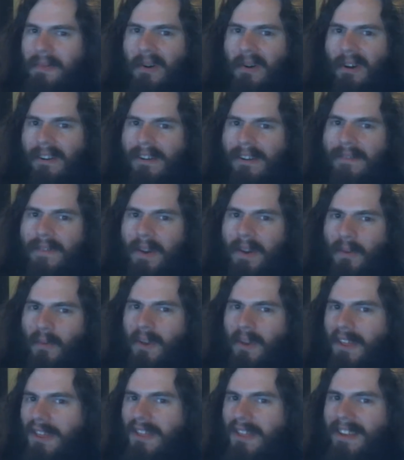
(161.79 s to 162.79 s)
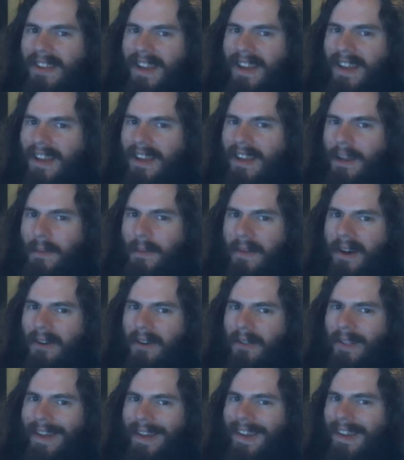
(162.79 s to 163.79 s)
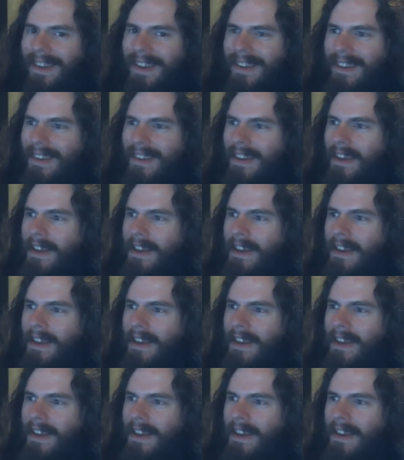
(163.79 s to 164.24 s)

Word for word: part of it with the tenet about like